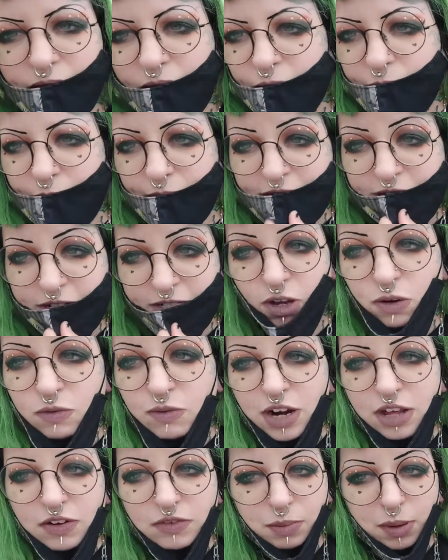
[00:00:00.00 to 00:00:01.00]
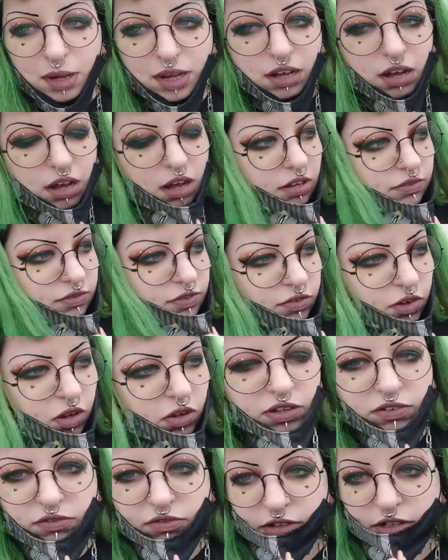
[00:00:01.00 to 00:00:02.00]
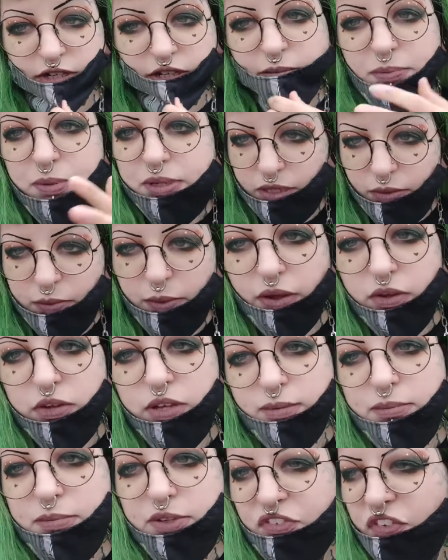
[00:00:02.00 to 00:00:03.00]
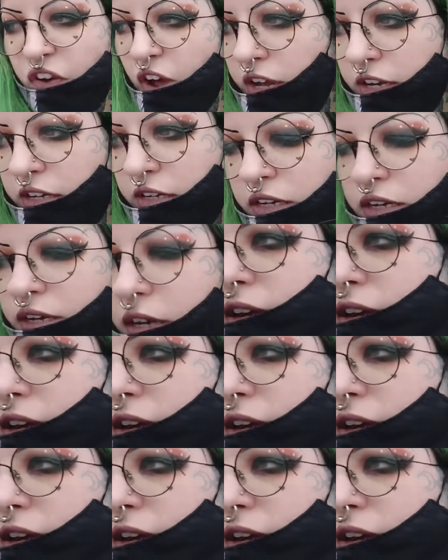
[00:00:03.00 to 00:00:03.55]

Almost just got run over by a car for vlogging for you, but you're welcome, it's fine.